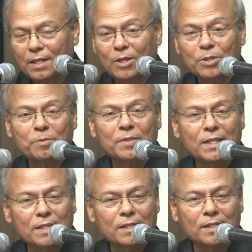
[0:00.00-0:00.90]
lots of
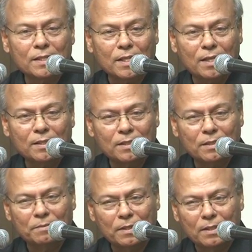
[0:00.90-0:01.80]
interesting science
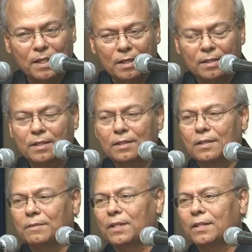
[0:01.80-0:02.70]
uh, narrated
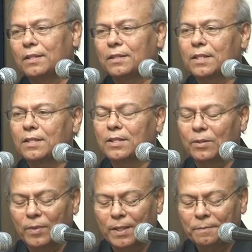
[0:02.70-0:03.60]
in a very
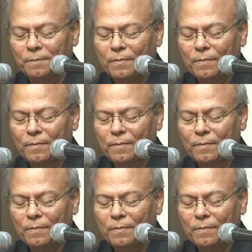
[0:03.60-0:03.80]
interesting way.